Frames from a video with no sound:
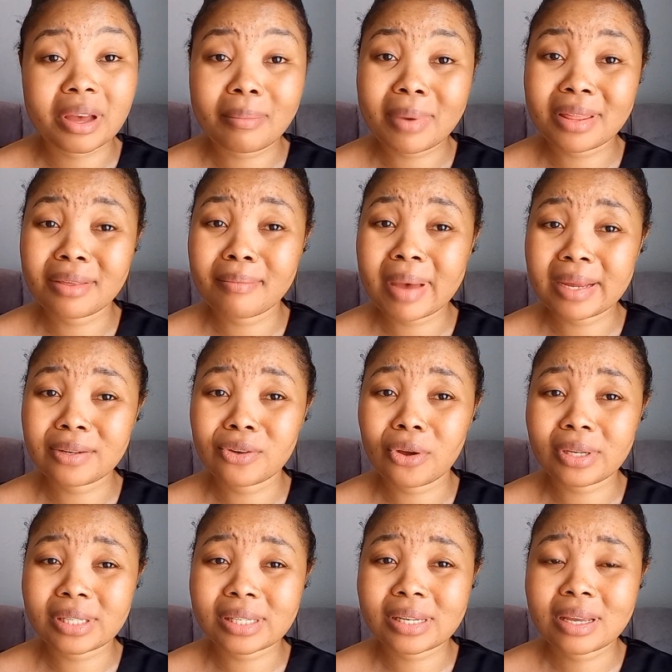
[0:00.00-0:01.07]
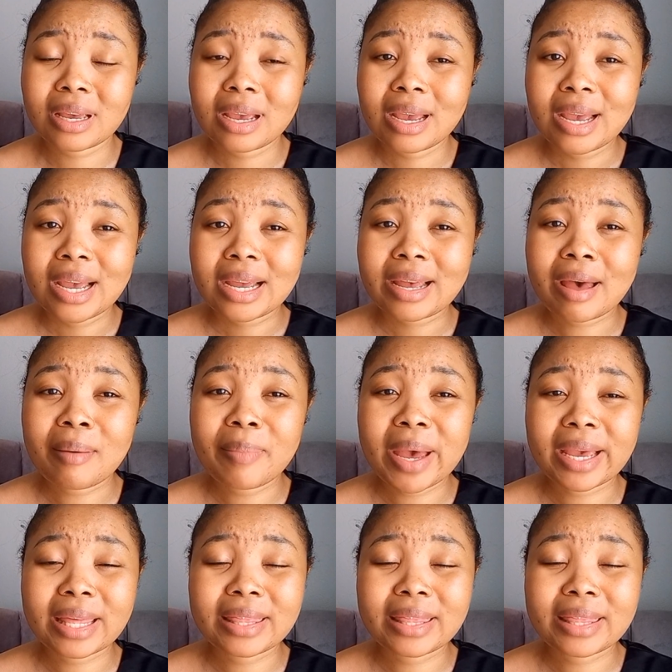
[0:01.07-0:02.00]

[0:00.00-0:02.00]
her mother might not come back.